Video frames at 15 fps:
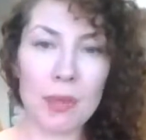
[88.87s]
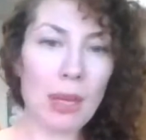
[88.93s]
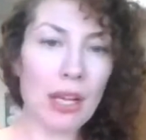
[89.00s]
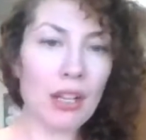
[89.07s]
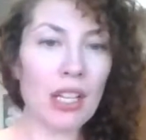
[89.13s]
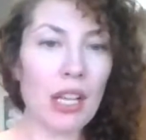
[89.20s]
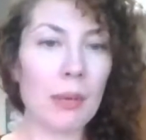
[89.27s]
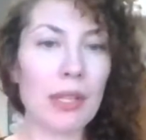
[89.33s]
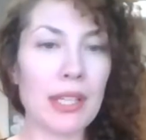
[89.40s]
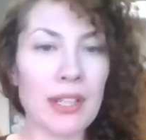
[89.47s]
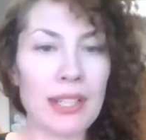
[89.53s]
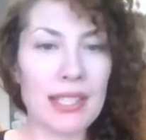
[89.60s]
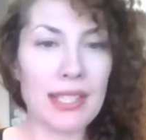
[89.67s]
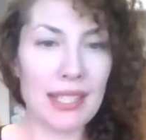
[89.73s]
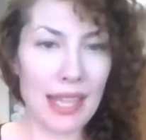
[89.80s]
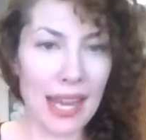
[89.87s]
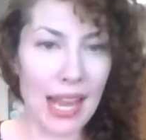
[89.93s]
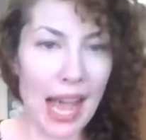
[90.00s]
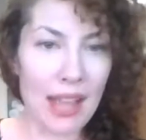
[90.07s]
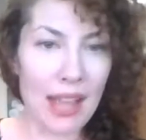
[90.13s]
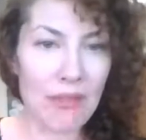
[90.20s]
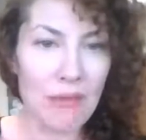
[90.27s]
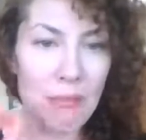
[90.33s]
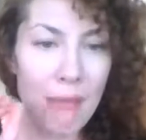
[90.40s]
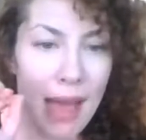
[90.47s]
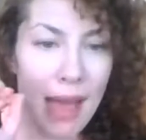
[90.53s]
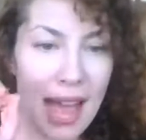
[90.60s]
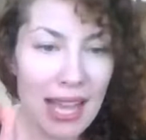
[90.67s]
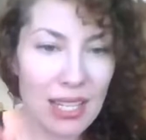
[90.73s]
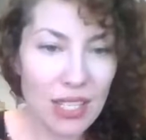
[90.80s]
going to come on here and say I've
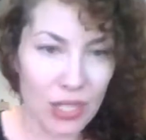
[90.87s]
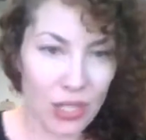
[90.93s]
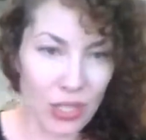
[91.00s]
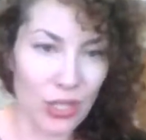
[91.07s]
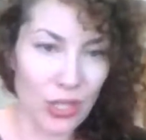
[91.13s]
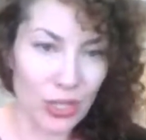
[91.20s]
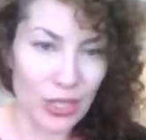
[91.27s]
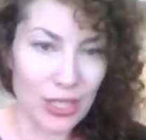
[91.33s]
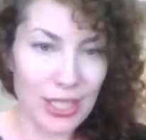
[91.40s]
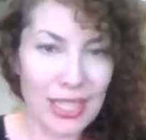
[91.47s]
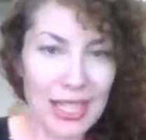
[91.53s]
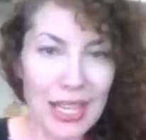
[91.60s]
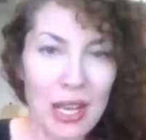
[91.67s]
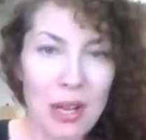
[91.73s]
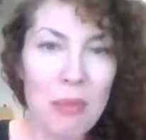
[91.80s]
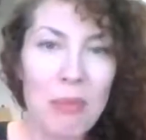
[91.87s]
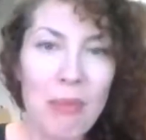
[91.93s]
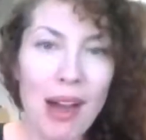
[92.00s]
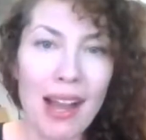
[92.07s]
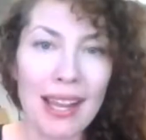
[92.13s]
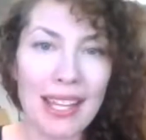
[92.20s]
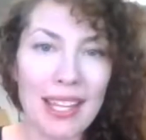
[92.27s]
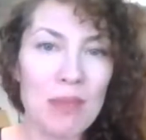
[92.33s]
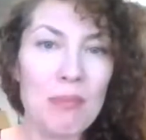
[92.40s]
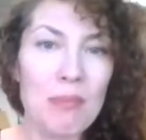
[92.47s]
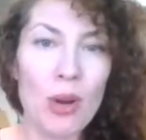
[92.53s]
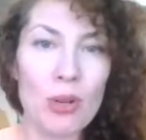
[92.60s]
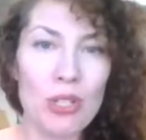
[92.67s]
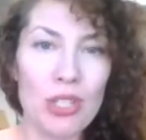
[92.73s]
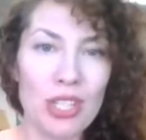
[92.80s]
mastered my
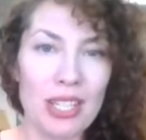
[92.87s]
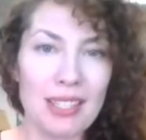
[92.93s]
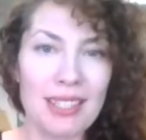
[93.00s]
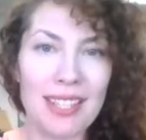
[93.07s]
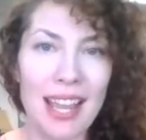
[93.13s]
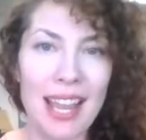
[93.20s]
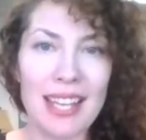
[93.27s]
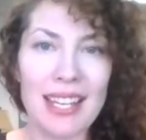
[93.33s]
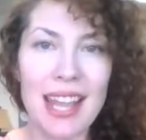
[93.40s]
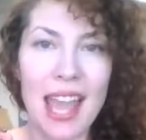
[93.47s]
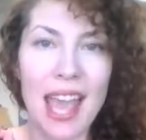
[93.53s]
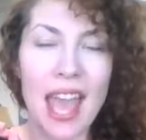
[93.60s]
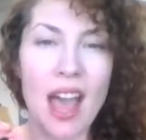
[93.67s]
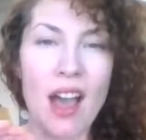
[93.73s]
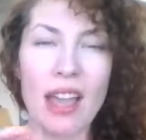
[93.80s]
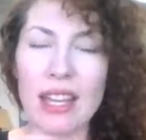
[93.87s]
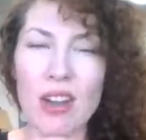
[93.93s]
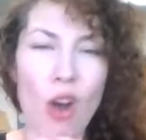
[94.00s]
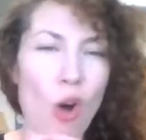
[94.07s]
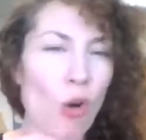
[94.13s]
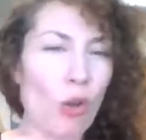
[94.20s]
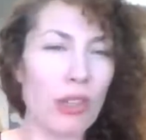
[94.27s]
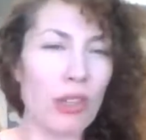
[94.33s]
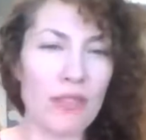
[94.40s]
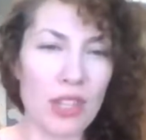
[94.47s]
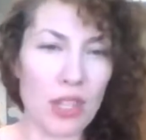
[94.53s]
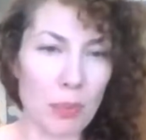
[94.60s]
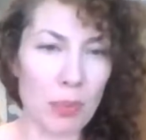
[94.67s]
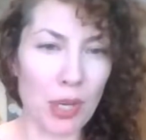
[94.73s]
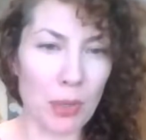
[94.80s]
emotions and all of
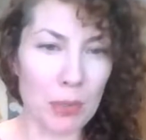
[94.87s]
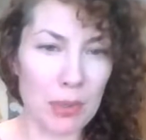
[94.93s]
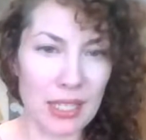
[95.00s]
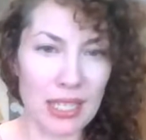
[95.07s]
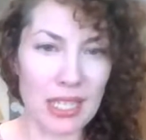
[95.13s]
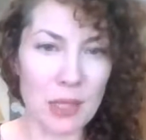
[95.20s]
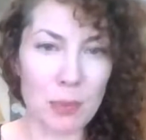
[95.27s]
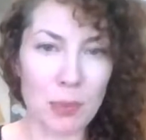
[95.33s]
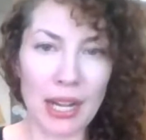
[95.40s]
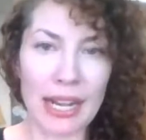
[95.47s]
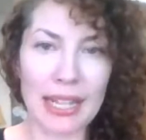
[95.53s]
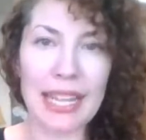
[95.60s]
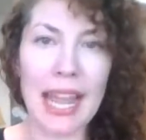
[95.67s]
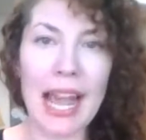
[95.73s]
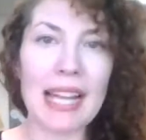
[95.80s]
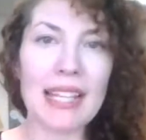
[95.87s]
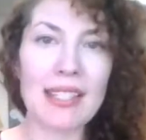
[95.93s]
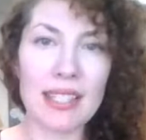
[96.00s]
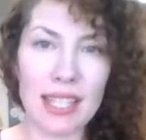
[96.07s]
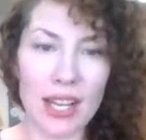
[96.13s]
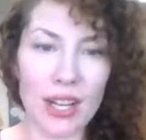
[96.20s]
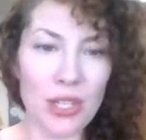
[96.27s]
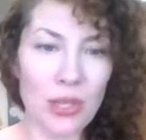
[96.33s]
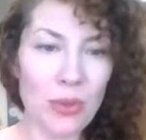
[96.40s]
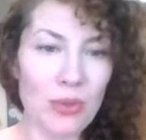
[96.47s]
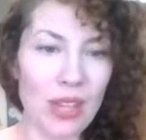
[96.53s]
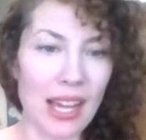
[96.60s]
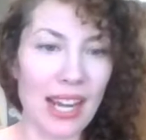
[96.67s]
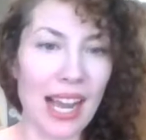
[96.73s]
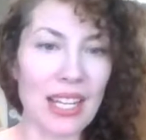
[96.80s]
their purposes, but I can tell you
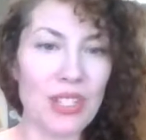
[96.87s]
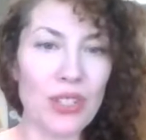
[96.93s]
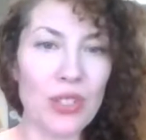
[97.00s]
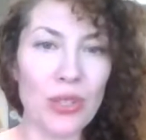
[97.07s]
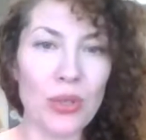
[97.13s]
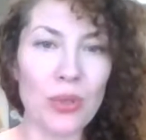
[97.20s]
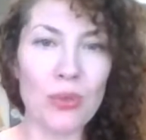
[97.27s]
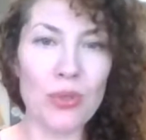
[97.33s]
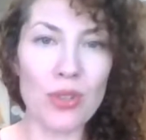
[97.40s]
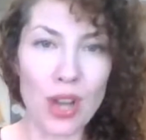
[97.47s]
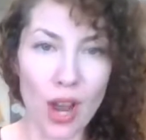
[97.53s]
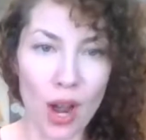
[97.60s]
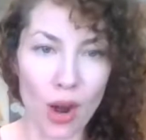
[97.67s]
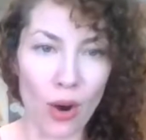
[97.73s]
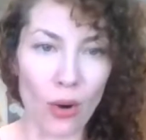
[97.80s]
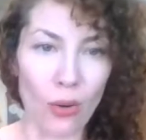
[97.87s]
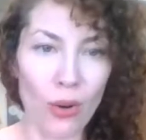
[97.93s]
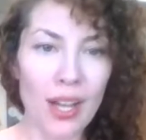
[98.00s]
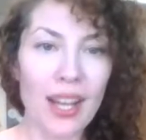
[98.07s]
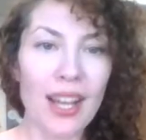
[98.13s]
that I do know